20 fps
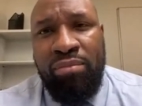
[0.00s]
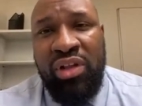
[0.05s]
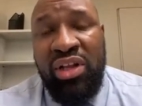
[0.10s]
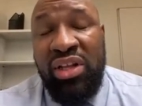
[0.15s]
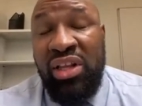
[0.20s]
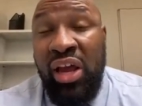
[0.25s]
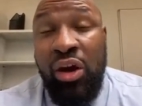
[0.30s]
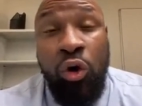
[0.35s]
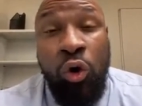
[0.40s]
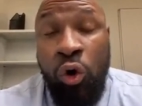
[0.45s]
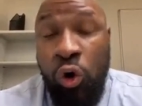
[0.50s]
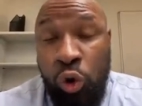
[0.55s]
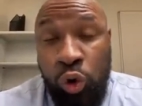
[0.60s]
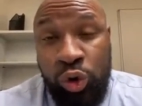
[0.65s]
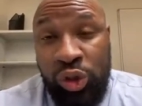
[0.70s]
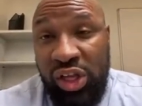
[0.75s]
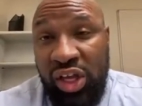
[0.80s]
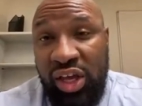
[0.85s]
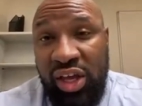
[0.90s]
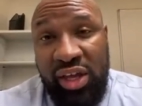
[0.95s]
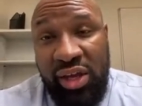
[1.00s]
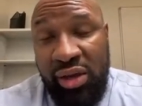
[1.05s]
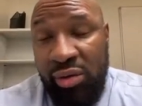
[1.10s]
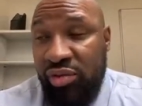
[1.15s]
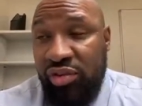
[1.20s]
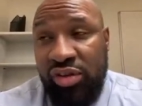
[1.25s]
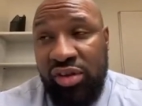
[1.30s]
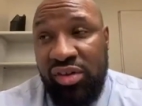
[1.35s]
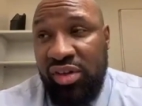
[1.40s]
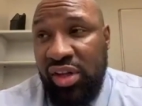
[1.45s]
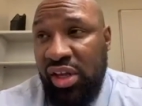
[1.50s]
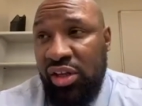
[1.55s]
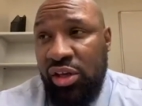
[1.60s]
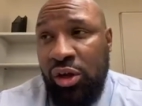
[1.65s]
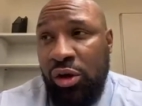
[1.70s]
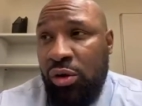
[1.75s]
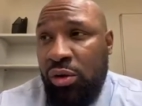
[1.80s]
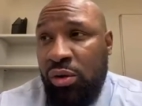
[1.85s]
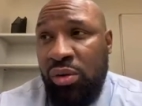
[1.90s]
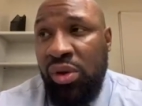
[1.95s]
Like all day. He was just like,
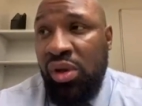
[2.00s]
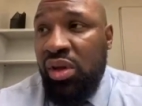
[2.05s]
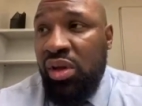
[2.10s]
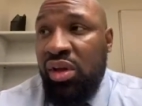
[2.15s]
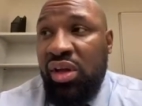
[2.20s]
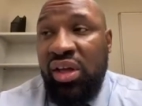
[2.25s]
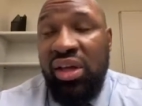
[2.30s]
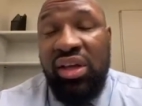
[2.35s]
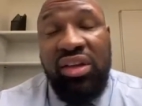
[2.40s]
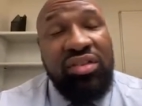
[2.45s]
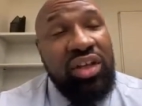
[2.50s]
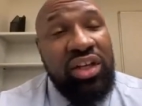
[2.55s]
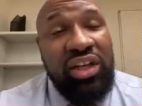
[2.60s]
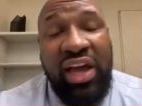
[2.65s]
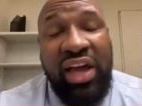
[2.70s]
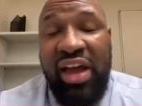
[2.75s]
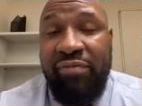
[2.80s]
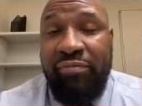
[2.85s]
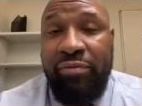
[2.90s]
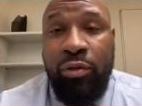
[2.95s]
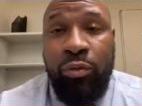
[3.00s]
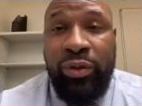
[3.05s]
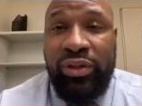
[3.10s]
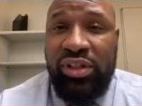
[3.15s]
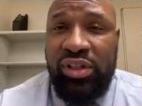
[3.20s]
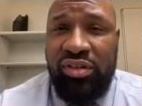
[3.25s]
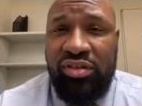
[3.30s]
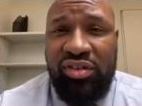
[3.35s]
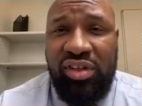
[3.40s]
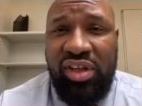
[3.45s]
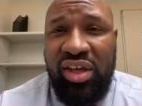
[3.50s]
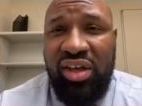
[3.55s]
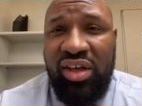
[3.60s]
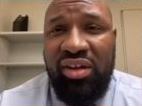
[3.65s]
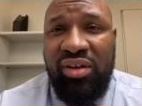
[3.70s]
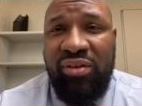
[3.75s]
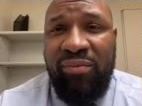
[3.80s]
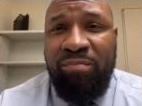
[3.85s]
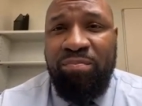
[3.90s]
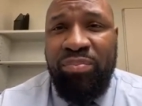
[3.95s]
yo, he's a lifer with this thing.
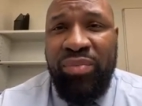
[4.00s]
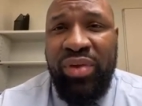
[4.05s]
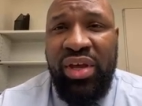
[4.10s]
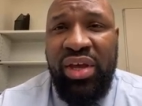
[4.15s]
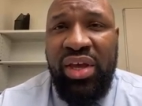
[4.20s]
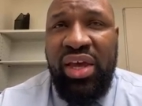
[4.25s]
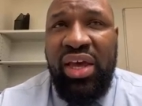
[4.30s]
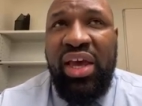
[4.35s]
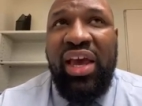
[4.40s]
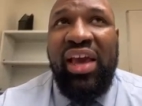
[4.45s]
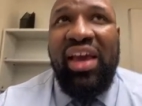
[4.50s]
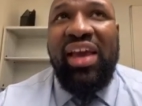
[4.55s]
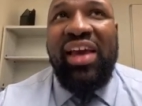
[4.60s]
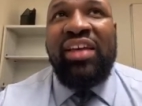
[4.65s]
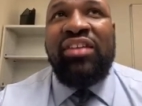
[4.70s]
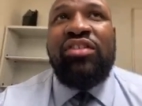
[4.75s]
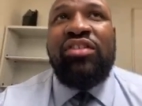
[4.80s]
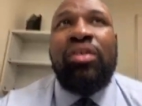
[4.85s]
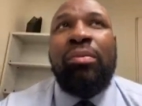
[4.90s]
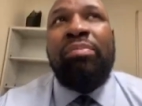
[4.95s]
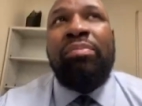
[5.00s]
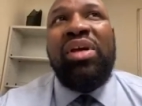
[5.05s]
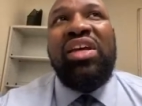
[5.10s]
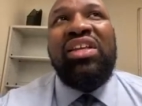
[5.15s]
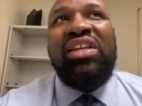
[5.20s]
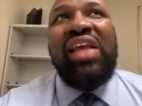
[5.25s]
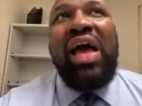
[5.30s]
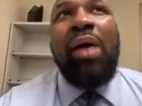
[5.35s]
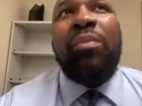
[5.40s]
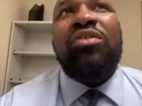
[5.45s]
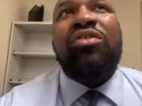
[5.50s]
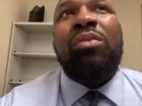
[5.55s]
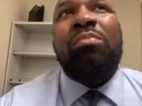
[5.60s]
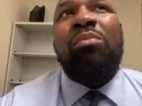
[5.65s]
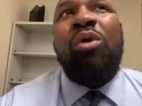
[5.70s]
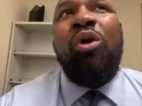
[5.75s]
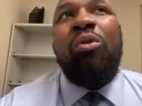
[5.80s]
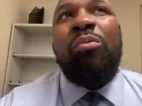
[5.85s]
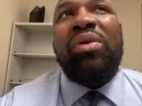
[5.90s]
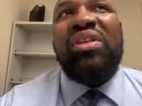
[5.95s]
And to me, that was a
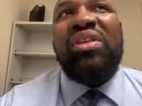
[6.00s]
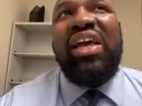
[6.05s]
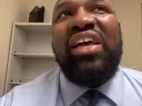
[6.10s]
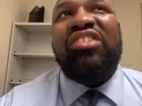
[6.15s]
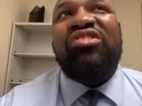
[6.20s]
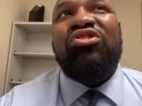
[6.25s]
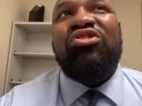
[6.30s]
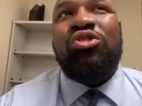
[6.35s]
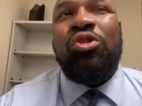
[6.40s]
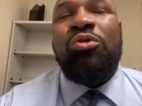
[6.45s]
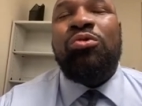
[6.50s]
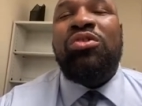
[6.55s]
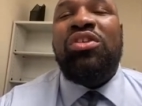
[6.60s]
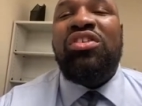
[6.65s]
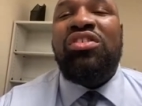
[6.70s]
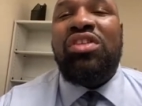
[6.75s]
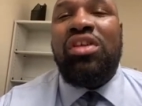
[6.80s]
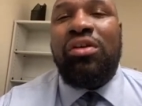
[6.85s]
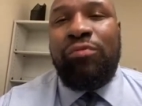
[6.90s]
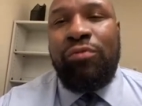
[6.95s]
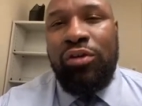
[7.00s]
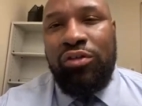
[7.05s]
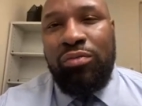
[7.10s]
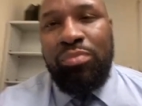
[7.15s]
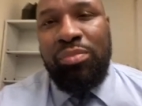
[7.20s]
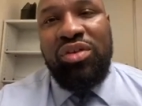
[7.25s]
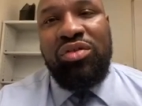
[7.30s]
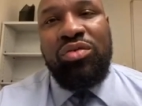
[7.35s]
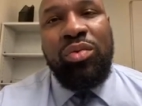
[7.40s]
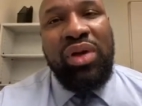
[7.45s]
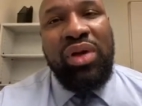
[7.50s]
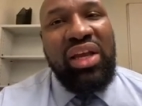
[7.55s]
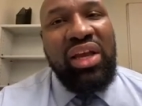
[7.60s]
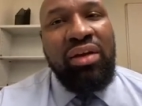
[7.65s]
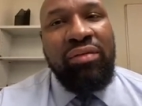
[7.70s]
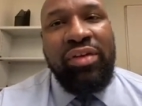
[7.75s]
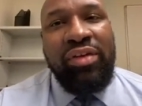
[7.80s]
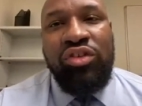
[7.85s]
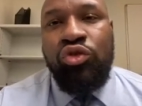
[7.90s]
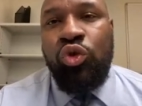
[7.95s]
moment that showed the difference between
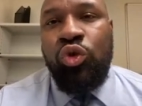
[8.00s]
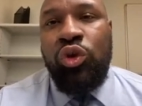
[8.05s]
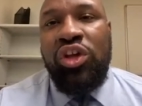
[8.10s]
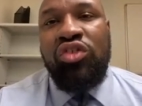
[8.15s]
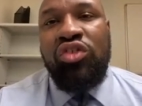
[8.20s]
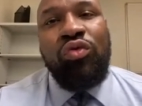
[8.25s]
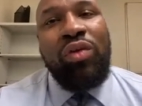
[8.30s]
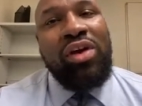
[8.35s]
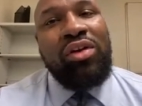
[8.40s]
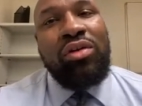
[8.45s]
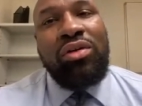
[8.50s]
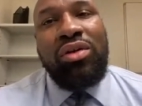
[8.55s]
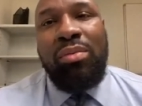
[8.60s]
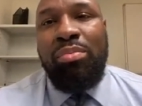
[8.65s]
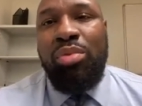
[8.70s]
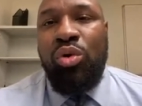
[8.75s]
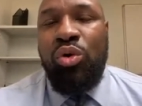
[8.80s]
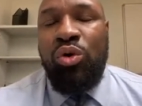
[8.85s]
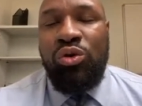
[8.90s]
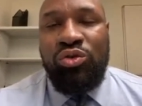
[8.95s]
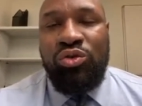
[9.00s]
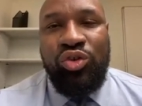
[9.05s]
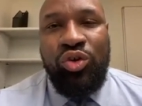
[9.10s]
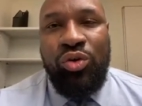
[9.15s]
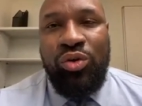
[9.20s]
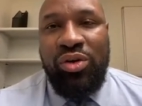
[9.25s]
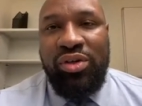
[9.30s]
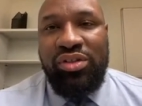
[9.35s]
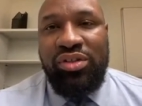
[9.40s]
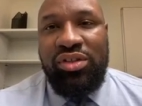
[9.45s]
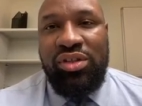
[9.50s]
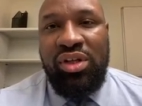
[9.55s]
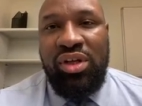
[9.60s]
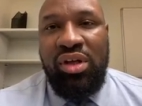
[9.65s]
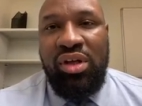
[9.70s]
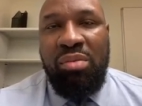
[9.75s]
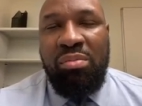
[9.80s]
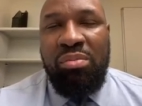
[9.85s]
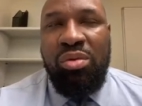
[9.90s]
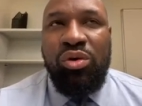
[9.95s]
even Julius Randle and Paul George.
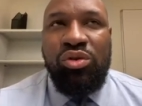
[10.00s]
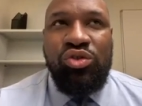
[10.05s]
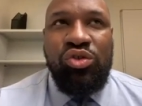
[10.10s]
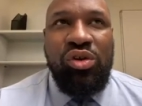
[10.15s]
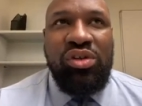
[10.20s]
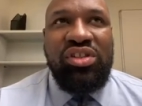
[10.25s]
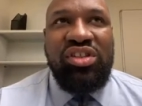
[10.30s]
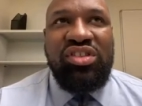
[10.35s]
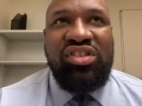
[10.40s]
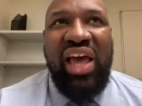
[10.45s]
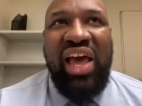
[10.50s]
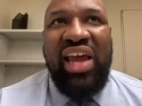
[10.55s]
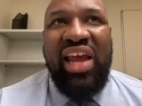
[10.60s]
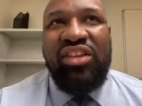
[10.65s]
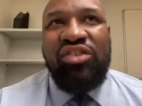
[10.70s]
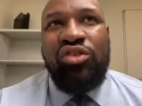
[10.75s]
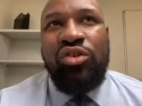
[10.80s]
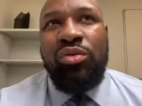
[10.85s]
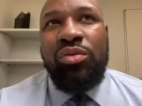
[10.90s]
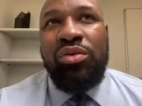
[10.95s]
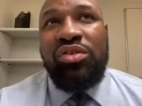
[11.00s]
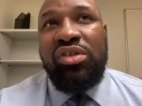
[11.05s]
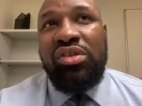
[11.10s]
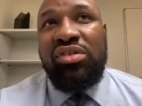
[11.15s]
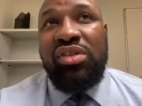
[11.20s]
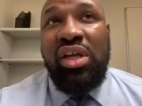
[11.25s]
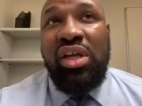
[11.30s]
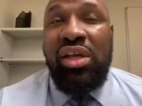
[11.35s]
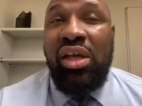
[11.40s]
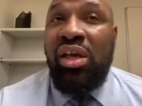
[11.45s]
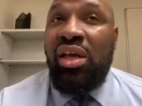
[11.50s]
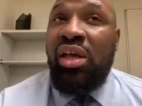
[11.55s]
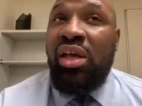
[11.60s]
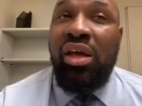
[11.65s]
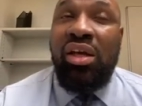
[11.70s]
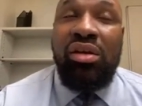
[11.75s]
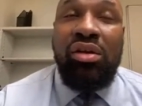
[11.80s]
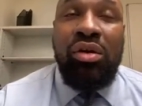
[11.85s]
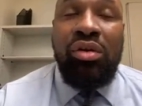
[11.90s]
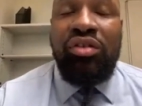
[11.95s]
Paul George's attitude was just like,
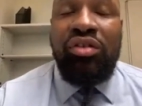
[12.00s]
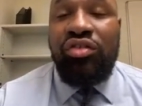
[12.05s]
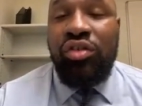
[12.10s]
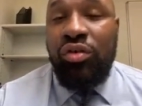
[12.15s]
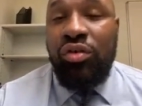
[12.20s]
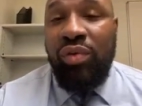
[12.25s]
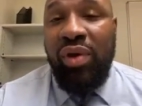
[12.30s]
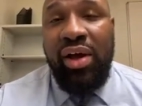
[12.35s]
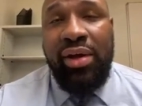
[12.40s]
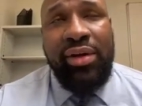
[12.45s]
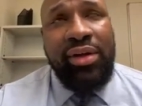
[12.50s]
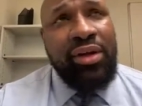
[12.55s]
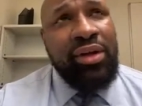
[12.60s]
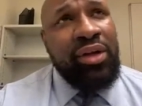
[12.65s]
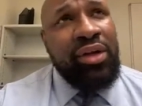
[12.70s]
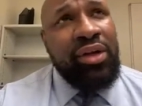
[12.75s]
yeah, he's a grinder.